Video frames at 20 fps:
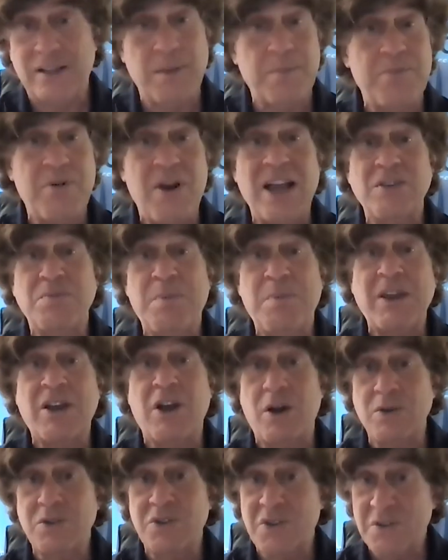The prospect
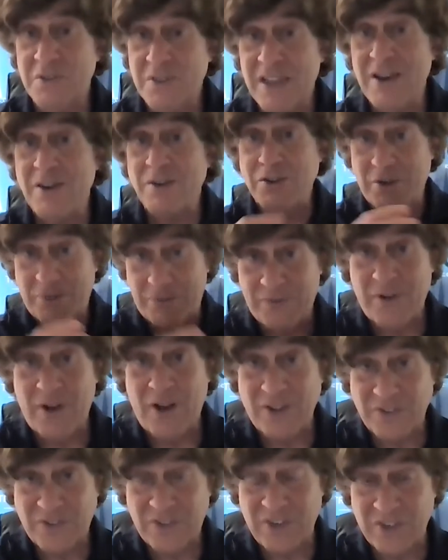goes to their
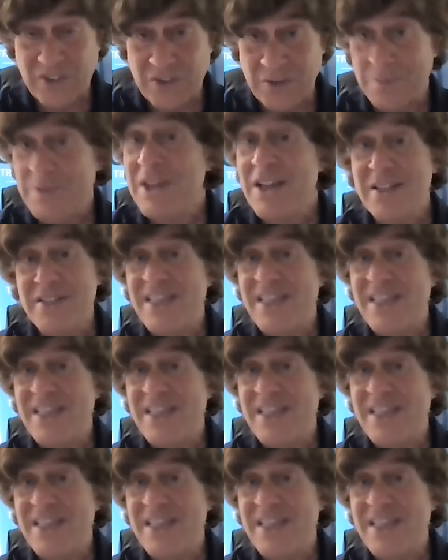default system.